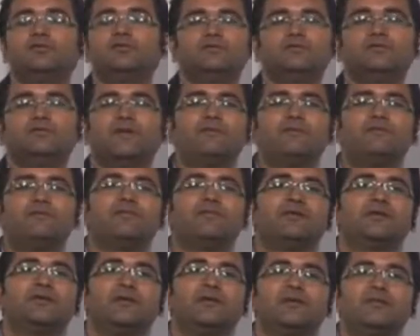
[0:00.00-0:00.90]
So whenever
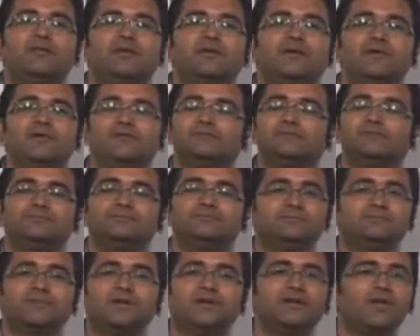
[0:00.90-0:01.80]
signal is there,
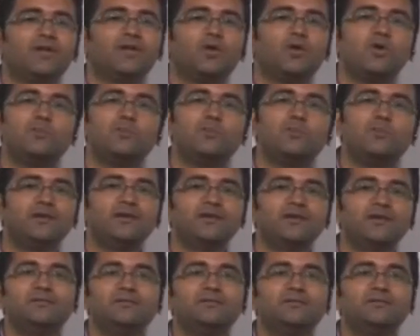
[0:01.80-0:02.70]
it cannot be
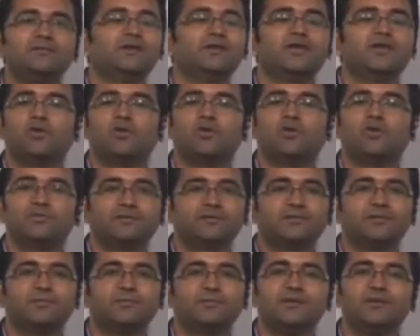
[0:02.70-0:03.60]
linear, it cannot be
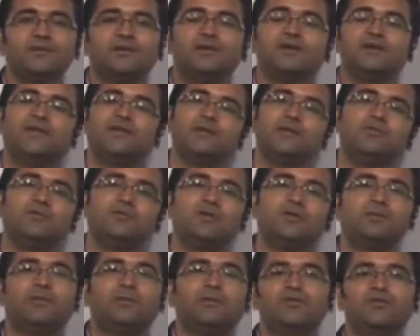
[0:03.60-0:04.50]
stable, it can be
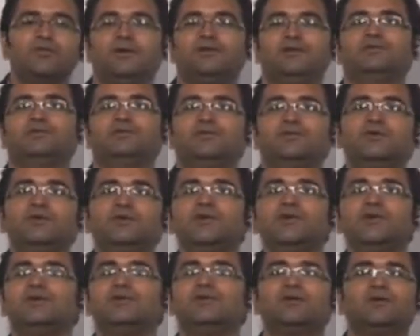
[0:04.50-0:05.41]
only bounded,
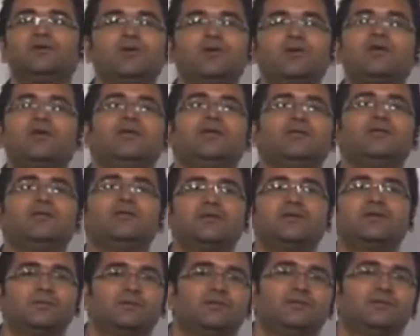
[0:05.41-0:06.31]
okay, not
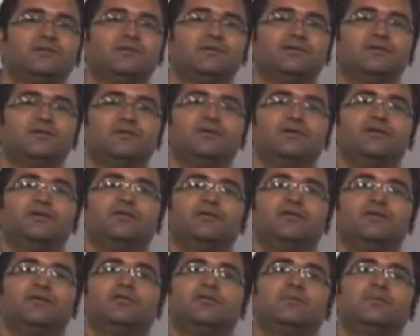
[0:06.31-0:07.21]
stable.
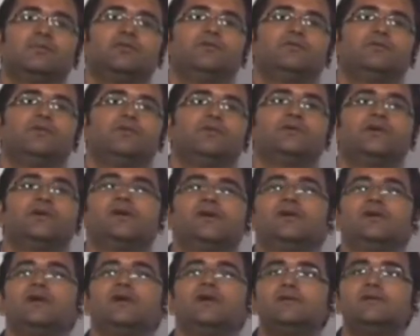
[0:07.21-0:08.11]
So both from
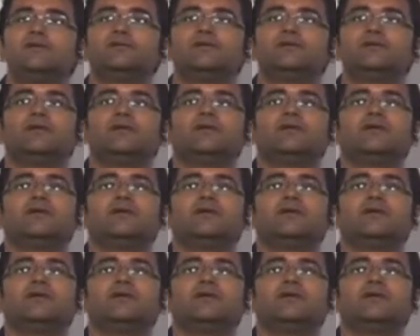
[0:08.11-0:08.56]
Chandigarh.